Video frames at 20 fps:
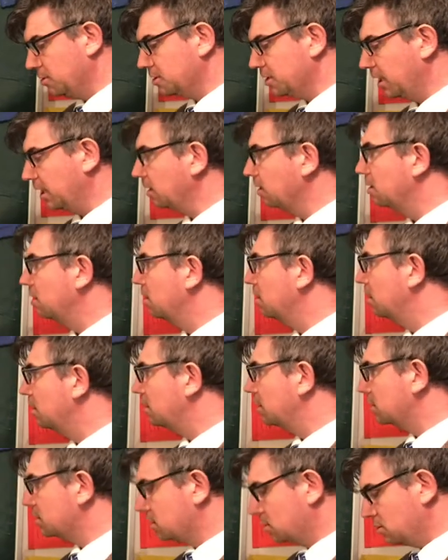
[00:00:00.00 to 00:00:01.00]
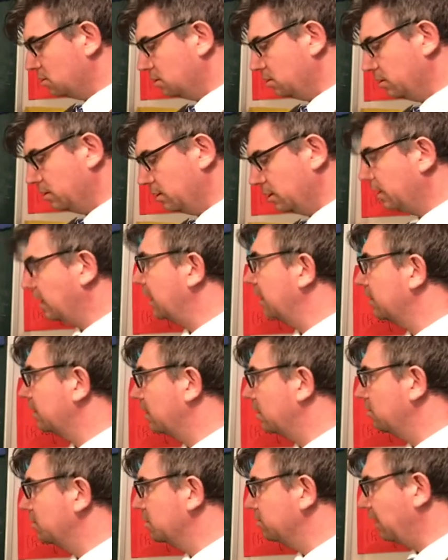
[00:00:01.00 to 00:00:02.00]
saying, well, sir, the calculator
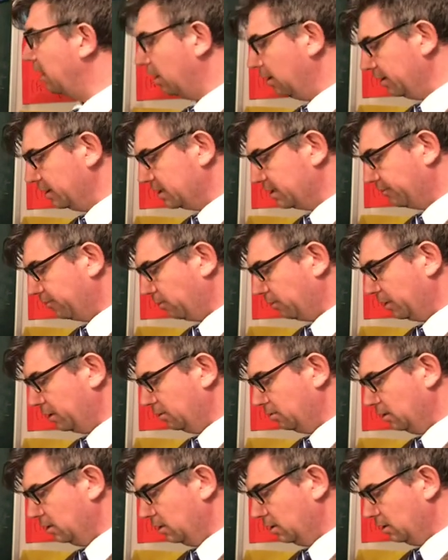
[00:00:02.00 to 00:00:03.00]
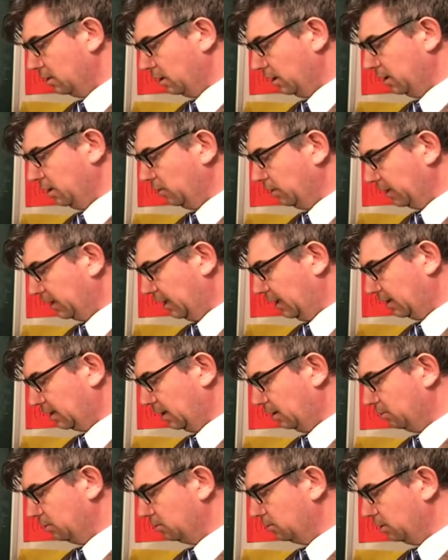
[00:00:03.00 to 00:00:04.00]
will do all this for you. I know the
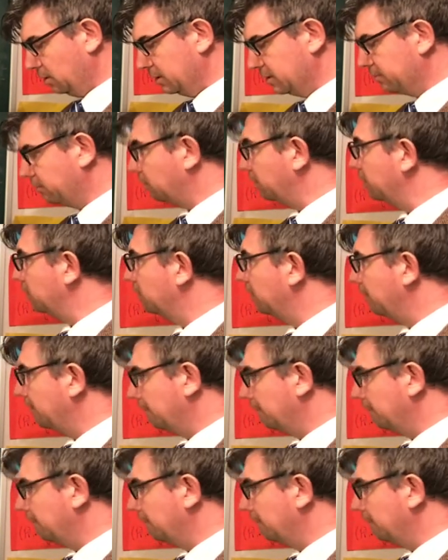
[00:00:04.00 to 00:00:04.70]
calculator will do all this for you,